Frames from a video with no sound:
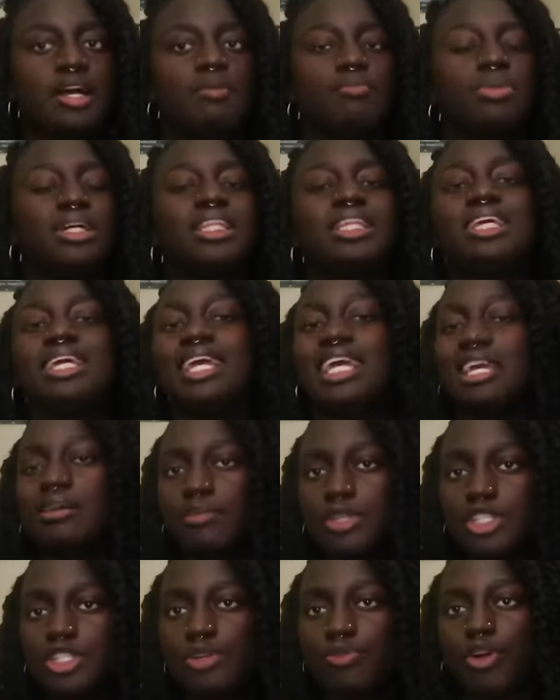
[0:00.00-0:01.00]
But the
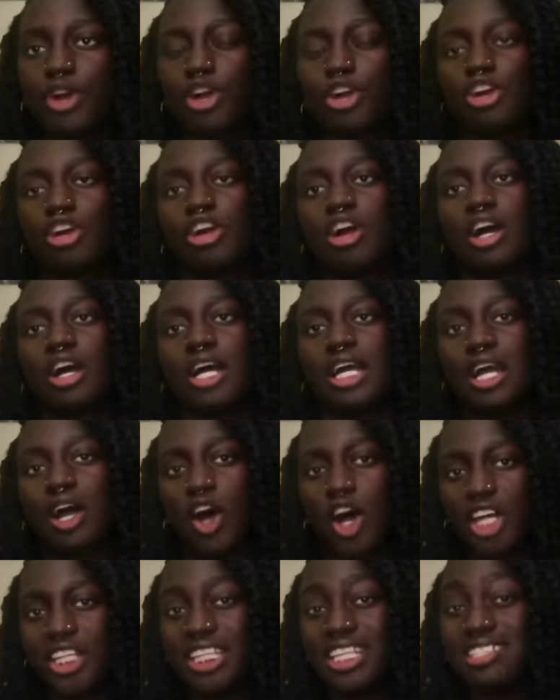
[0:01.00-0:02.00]
image of her
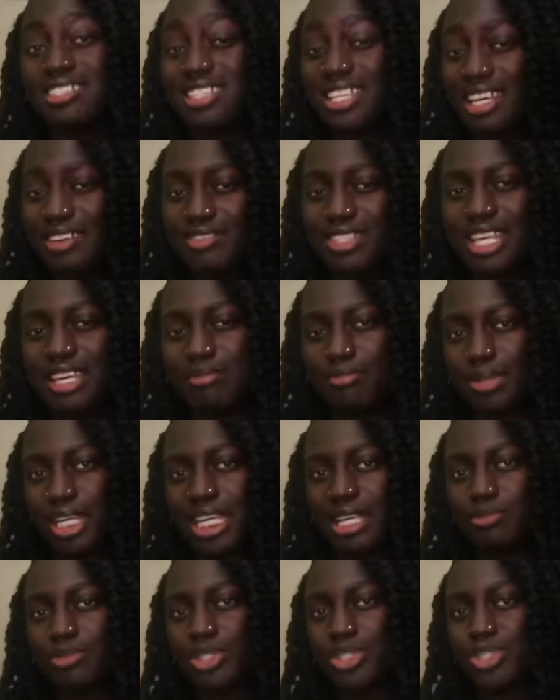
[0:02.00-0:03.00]
on these GIFs and
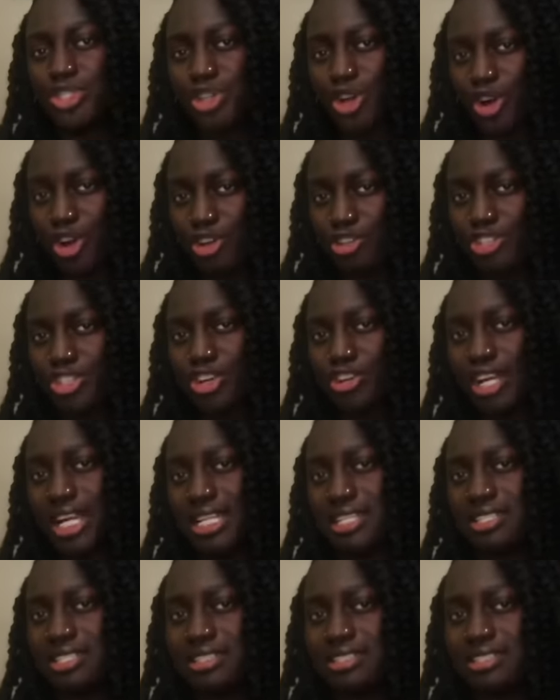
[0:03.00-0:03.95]
memes turns her into